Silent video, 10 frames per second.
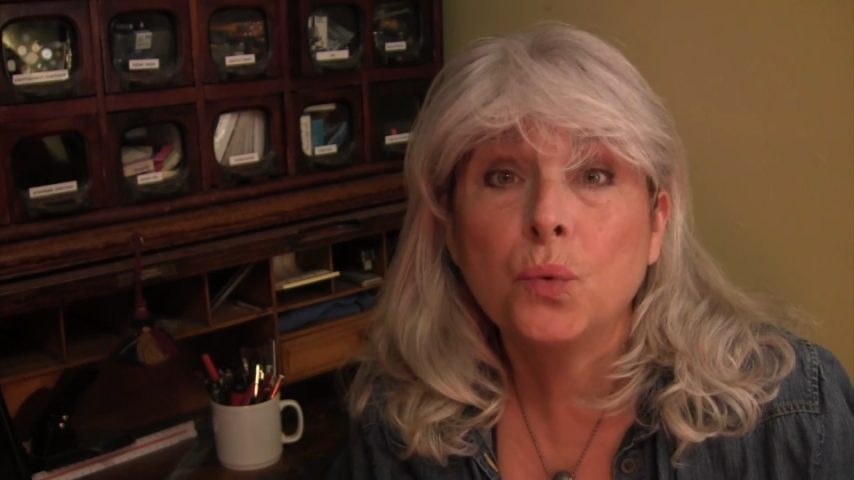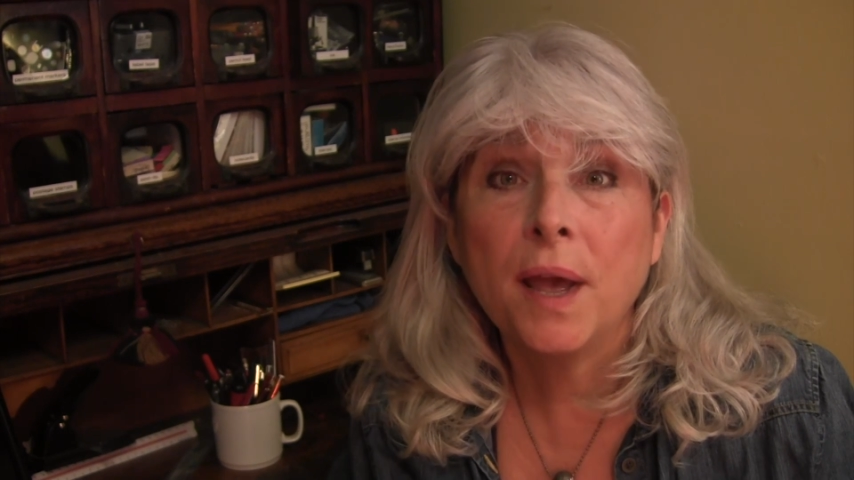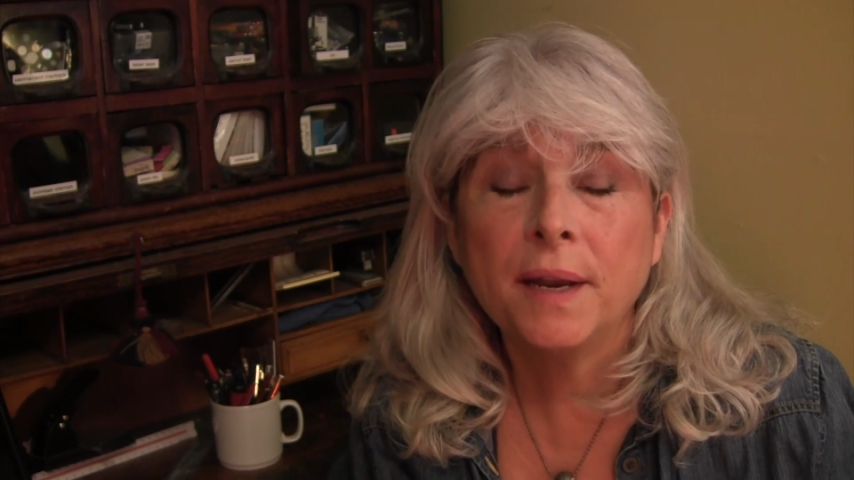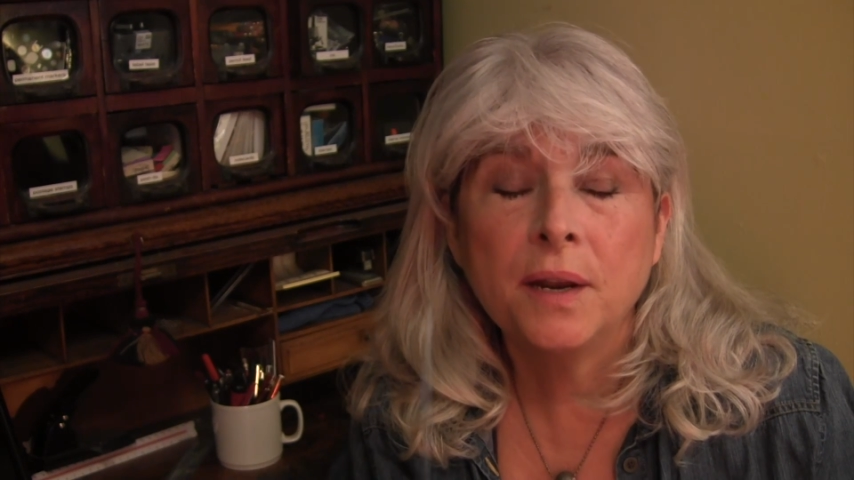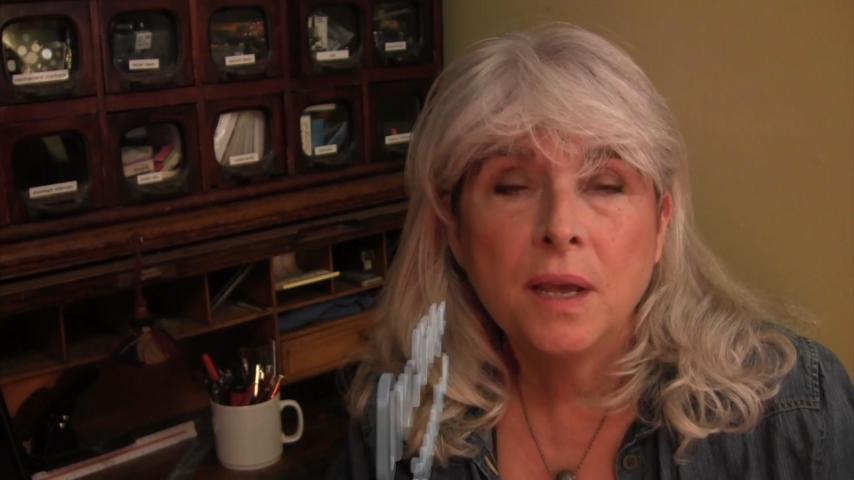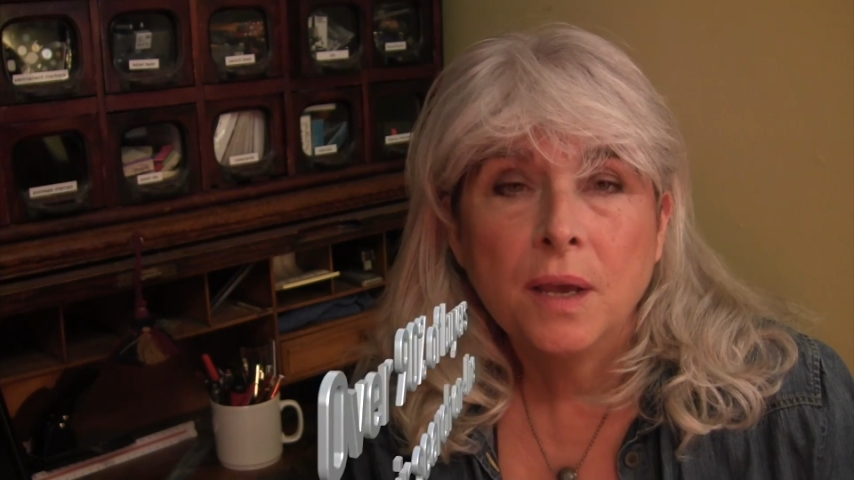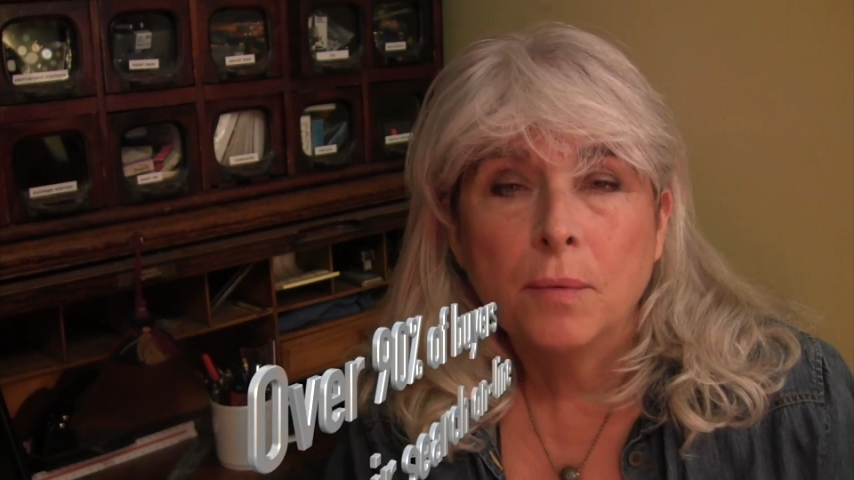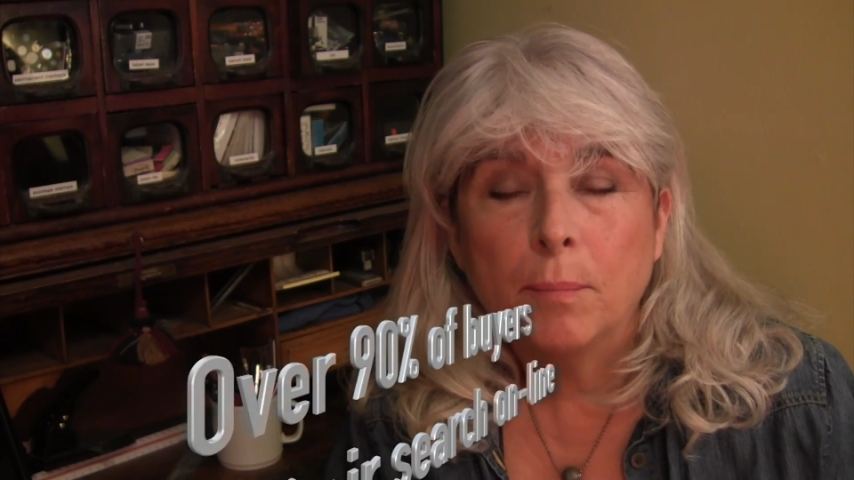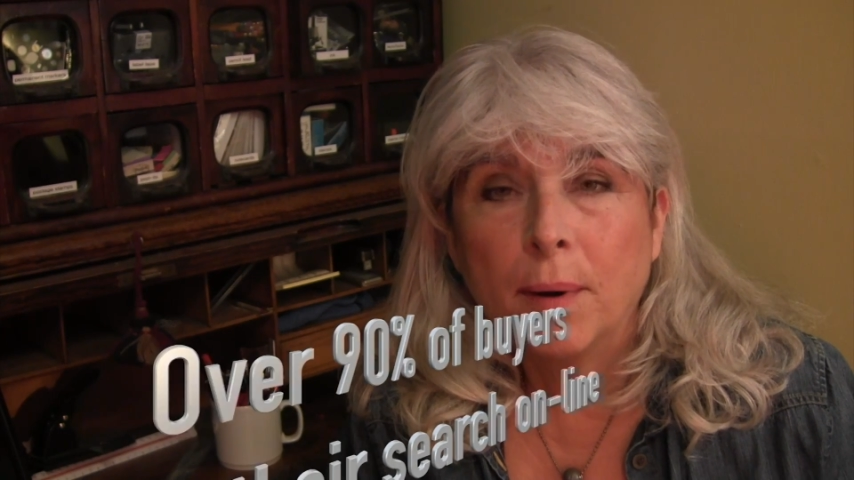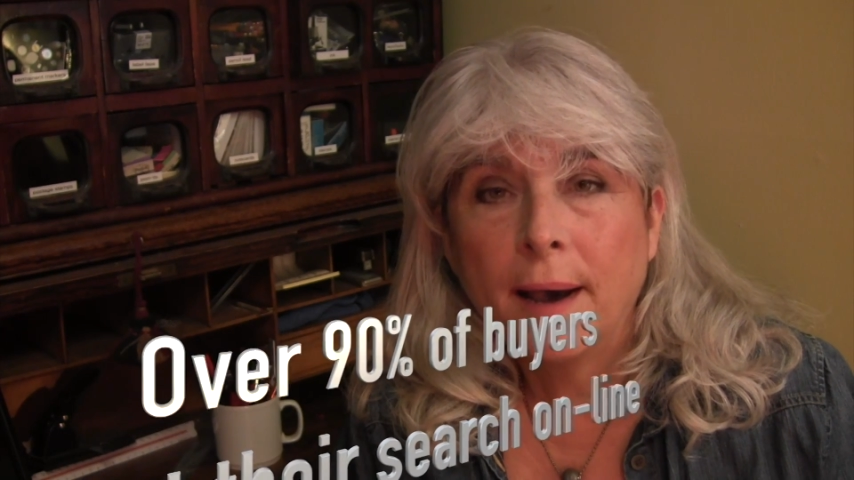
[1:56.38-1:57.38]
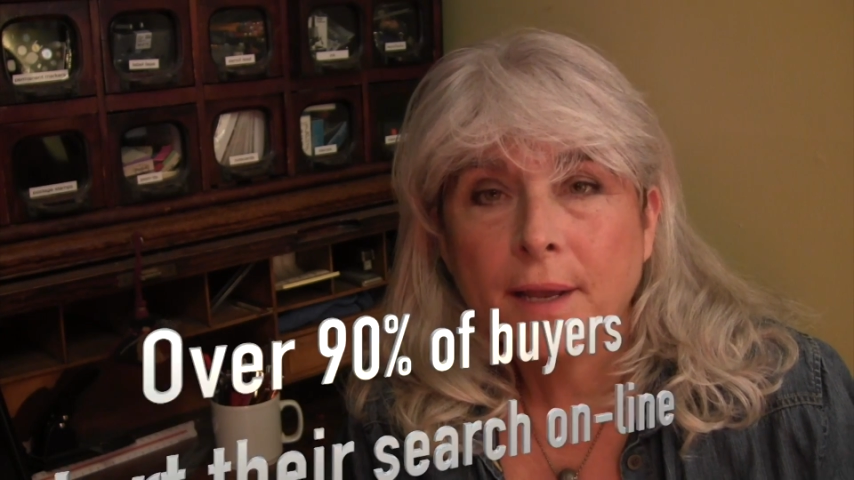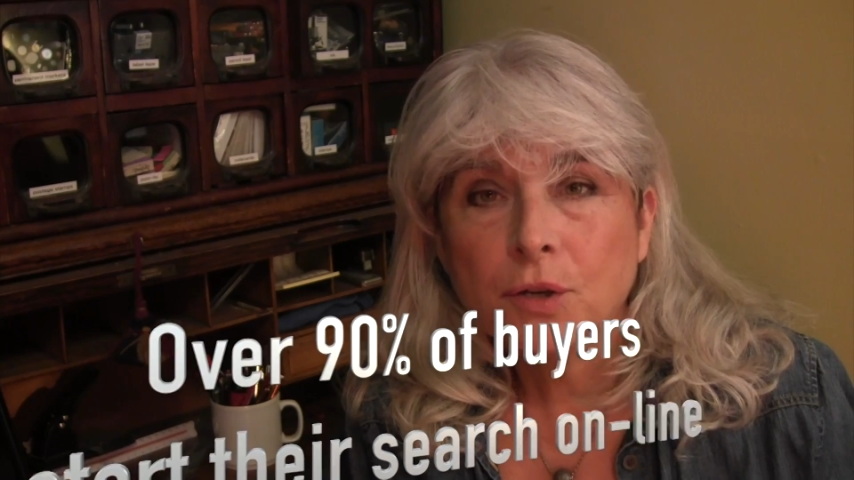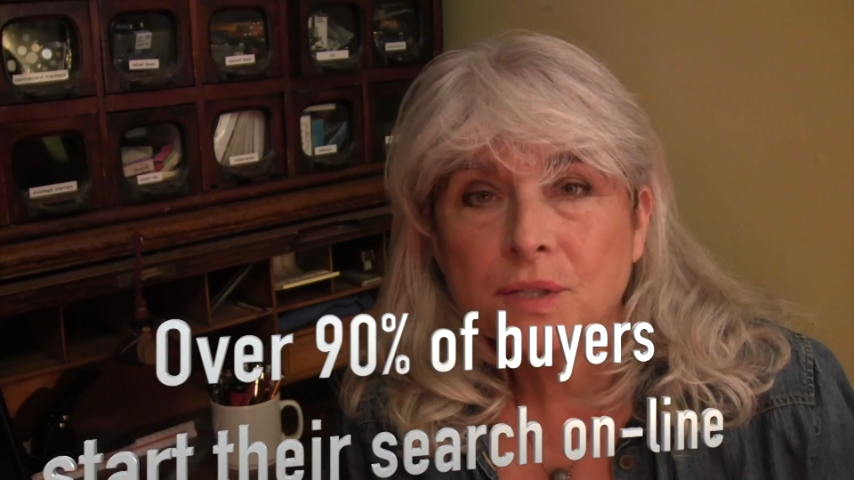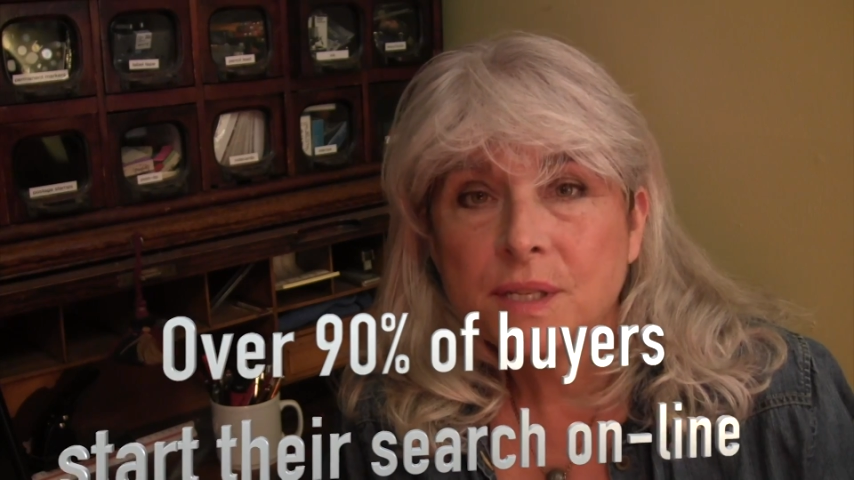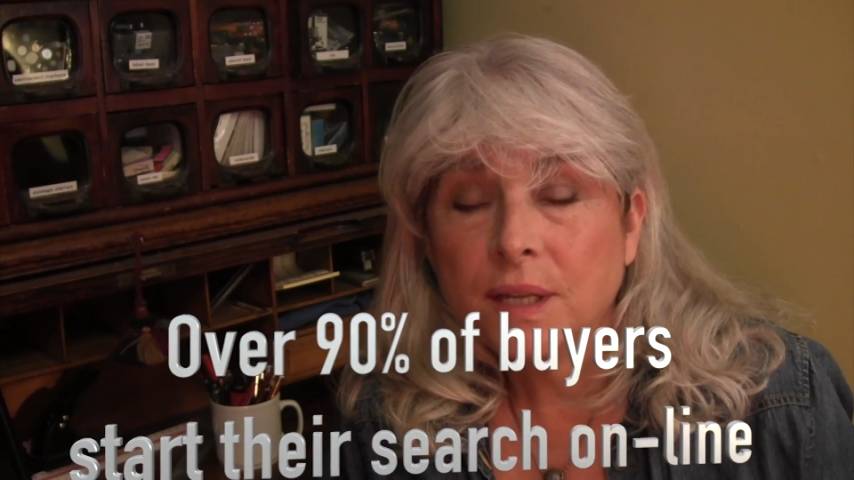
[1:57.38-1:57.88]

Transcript: when buyers